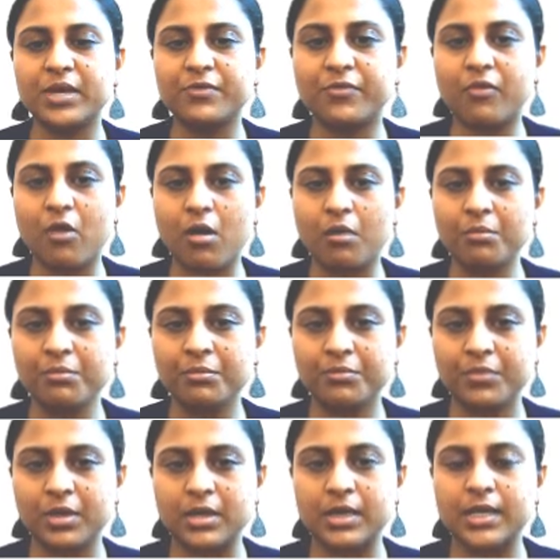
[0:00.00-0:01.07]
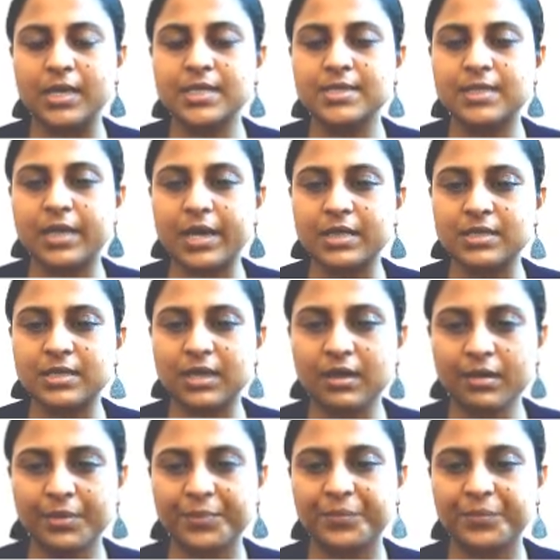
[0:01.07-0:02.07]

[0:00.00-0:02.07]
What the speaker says: form is selected